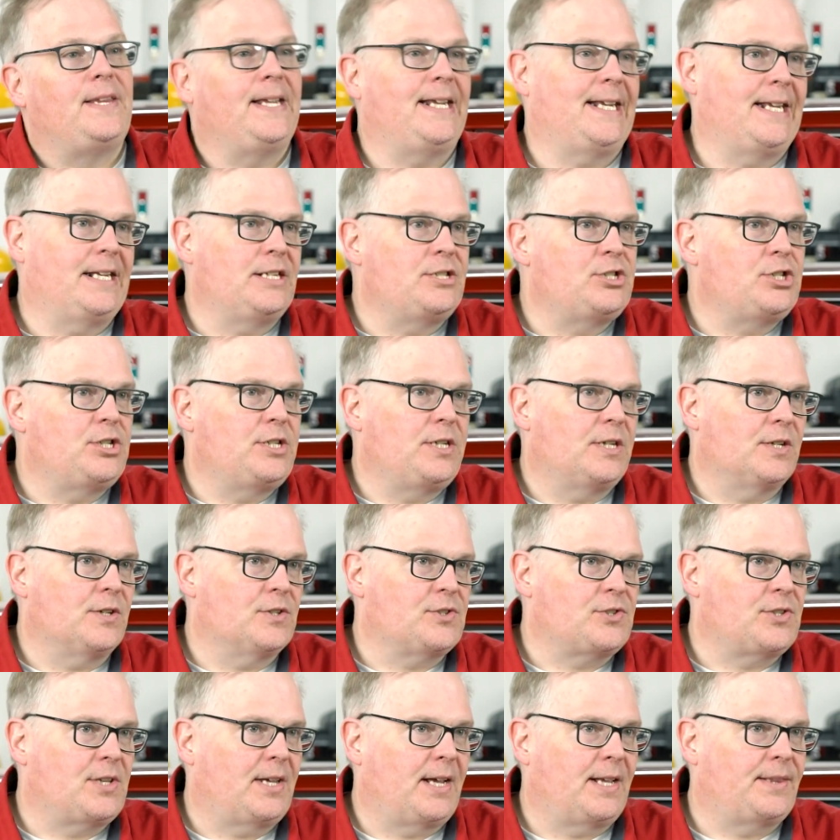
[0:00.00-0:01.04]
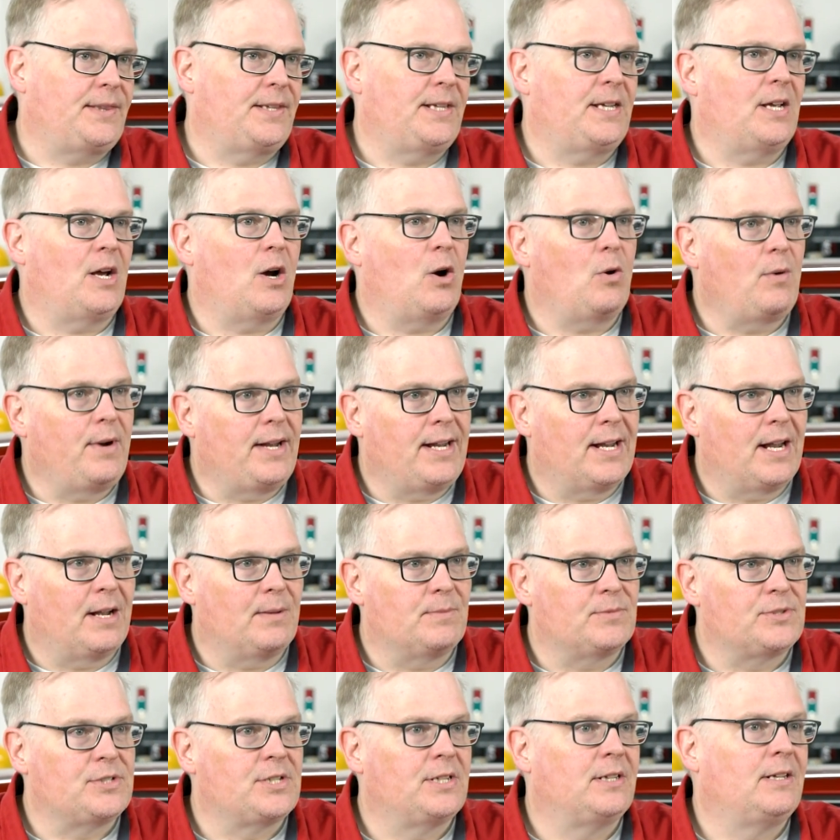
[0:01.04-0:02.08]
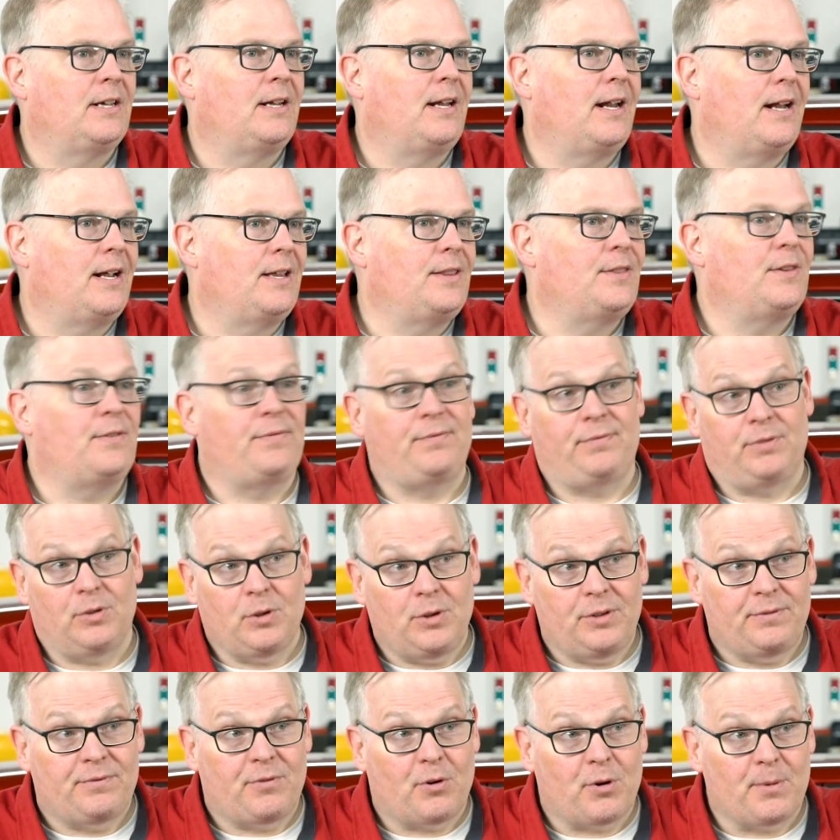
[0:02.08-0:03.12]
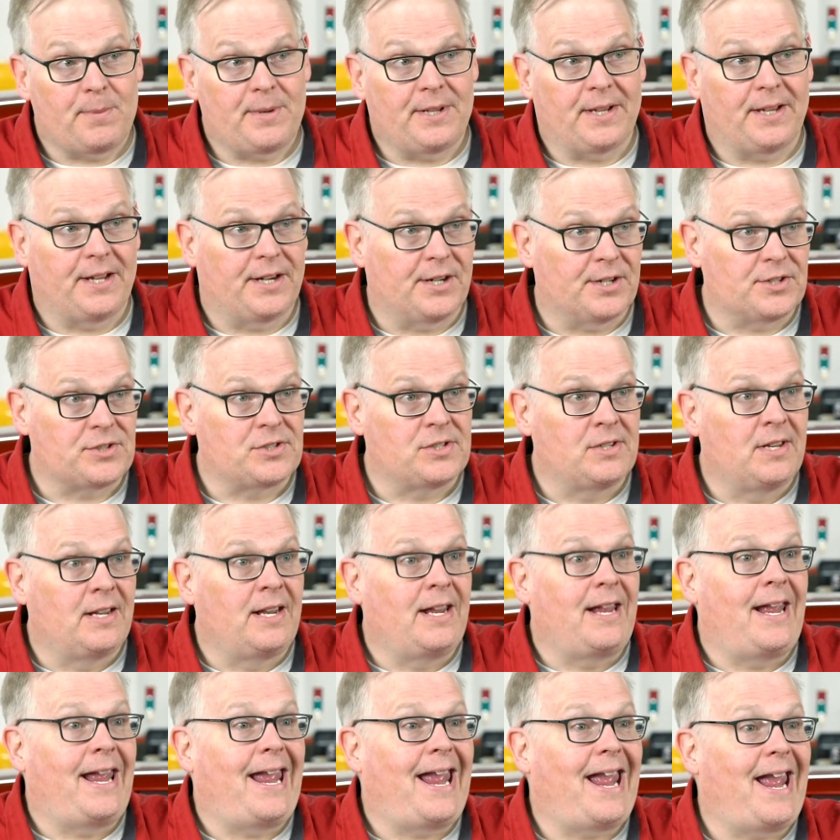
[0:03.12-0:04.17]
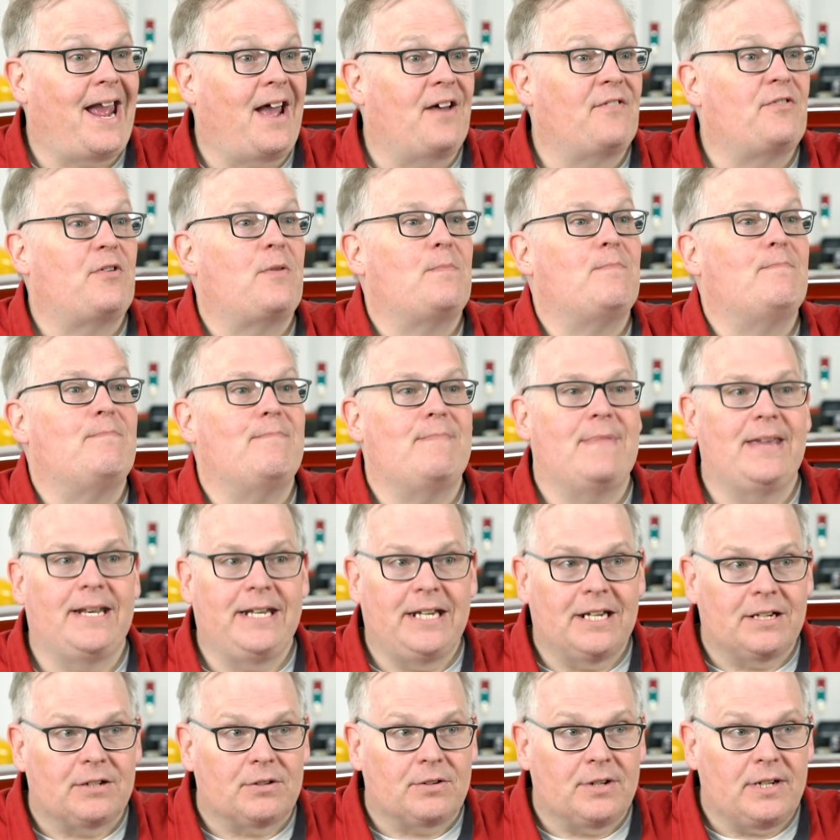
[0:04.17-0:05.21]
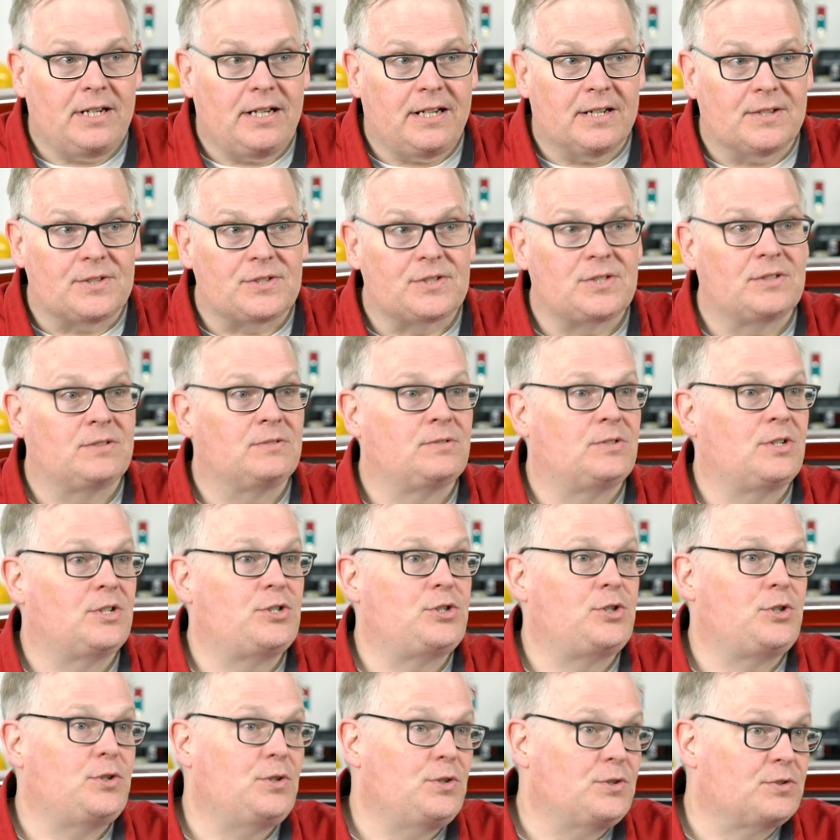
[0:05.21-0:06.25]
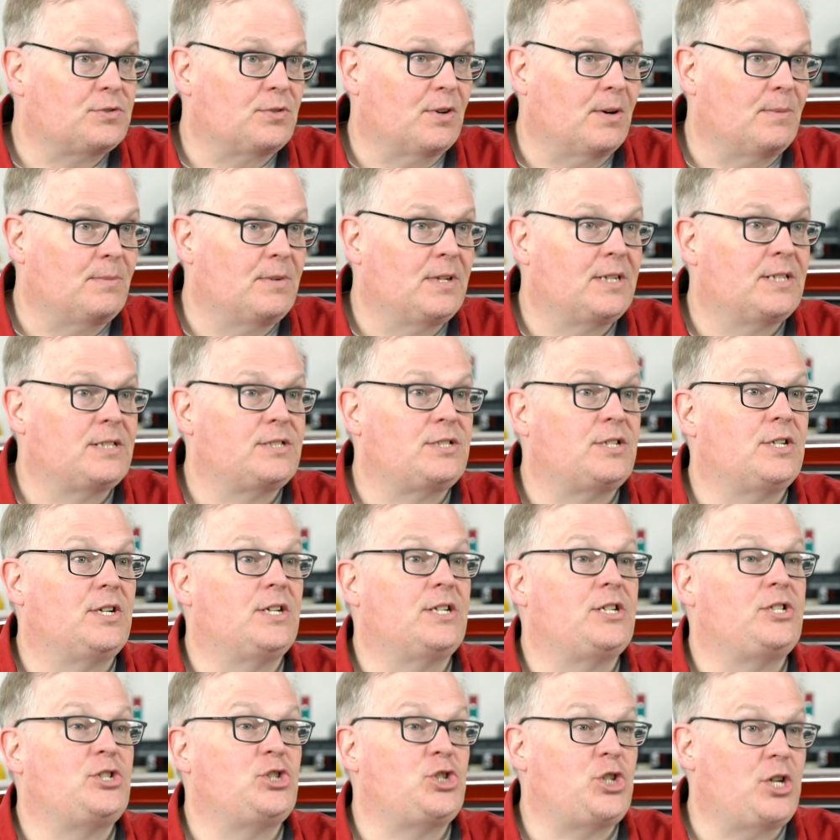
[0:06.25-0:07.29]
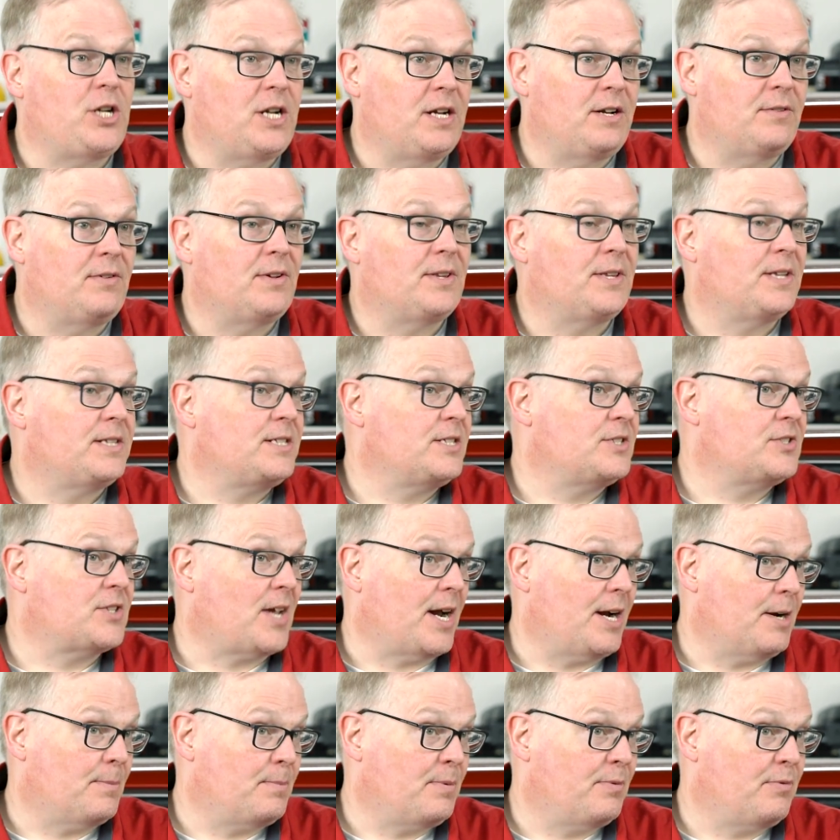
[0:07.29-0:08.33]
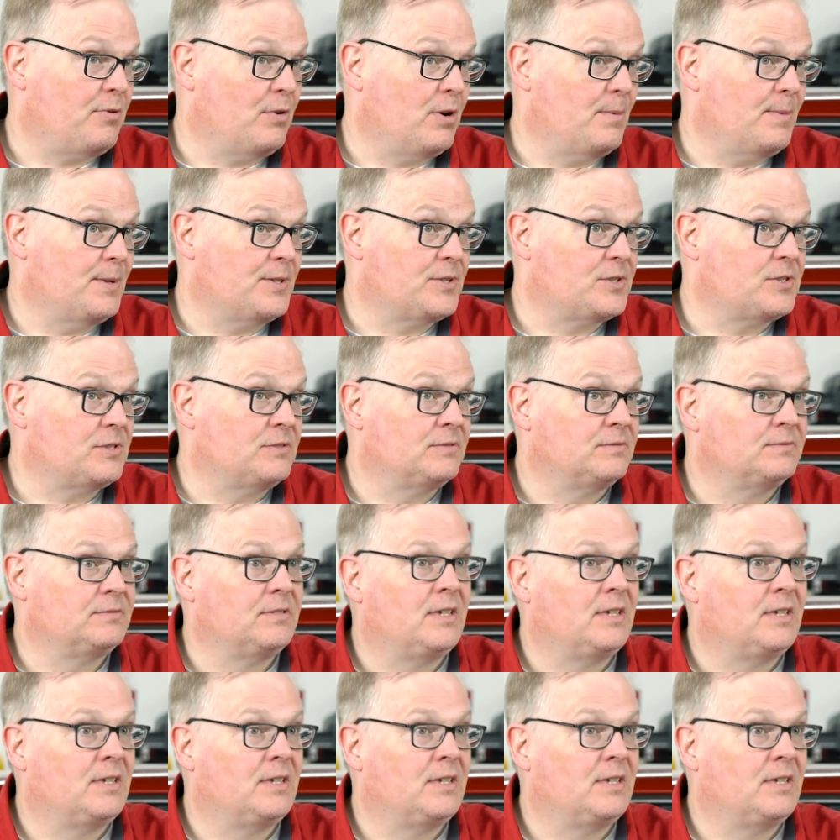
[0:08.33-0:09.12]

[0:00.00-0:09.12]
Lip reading: The engineers at the OEMs and the fluid formulators have many ingredients to choose from to achieve the desired performance.